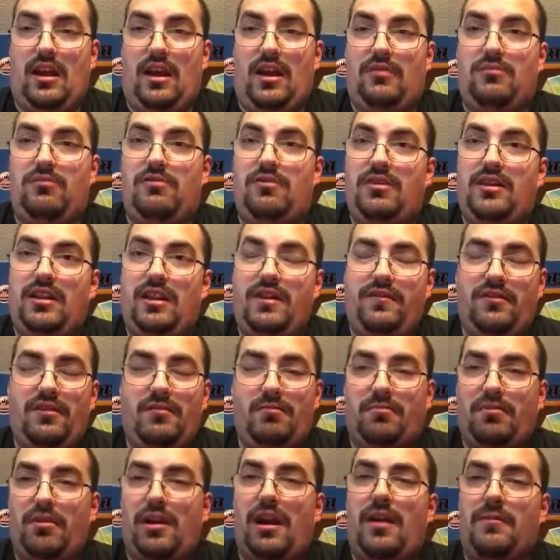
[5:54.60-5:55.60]
I will give
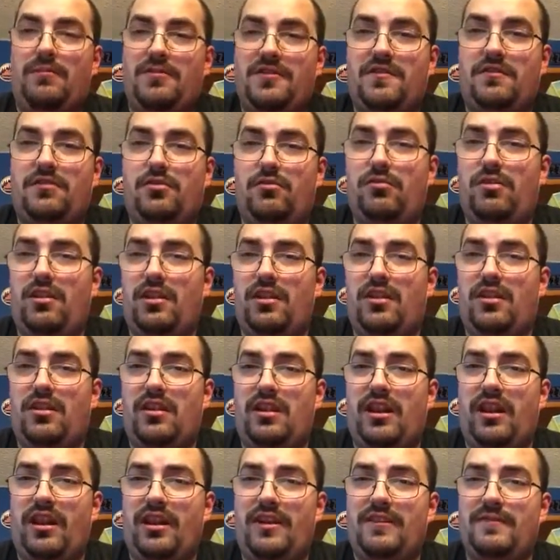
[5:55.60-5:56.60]
it props for one
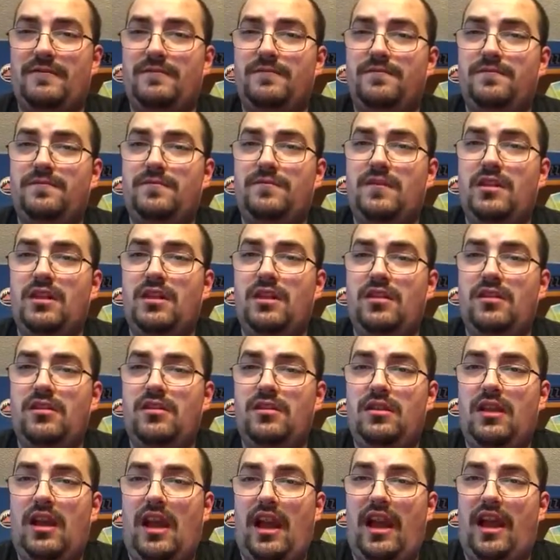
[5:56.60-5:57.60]
thing.
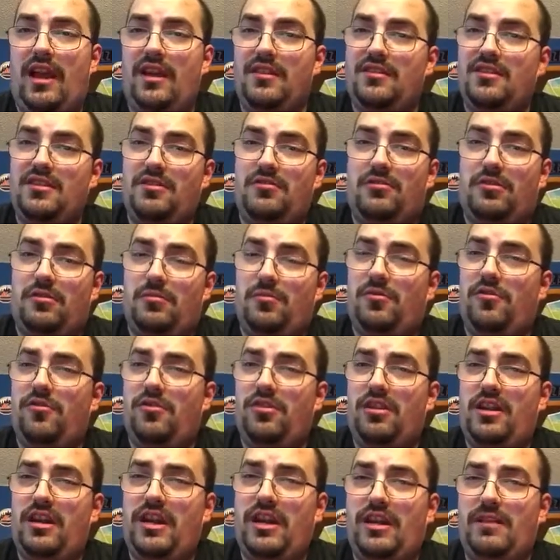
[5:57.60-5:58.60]
Enzo
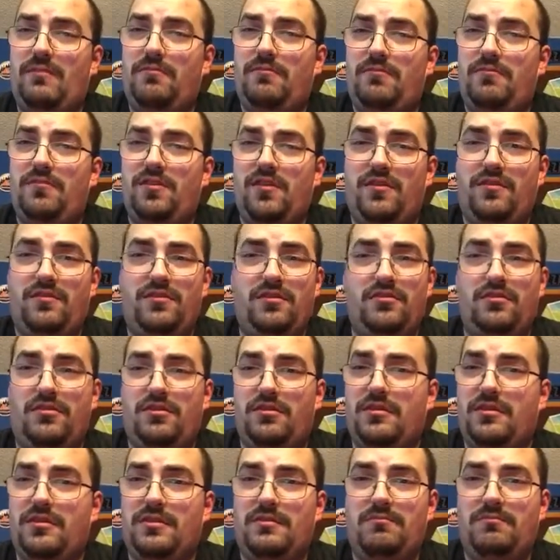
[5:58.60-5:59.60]
Amore, of
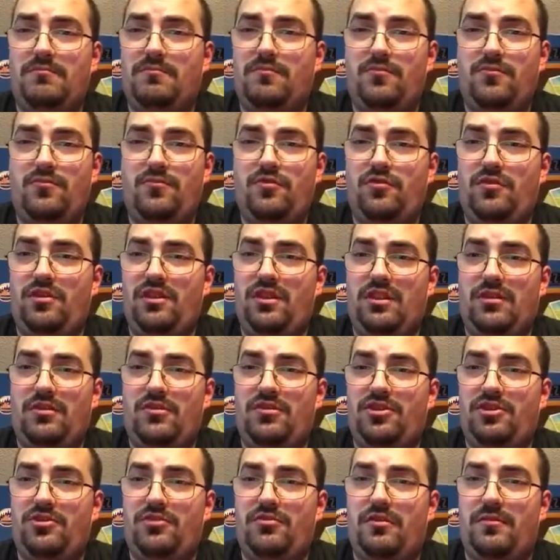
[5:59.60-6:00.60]
course,
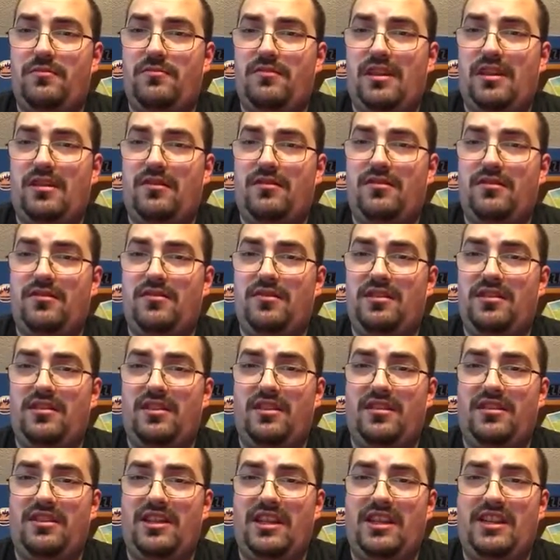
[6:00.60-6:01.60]
stripped down to his
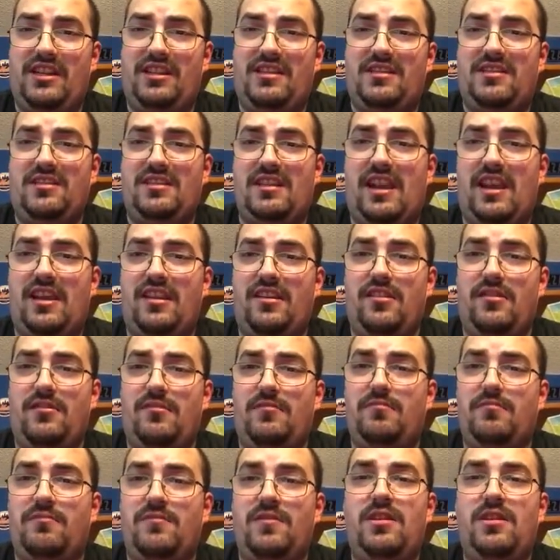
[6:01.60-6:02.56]
undies and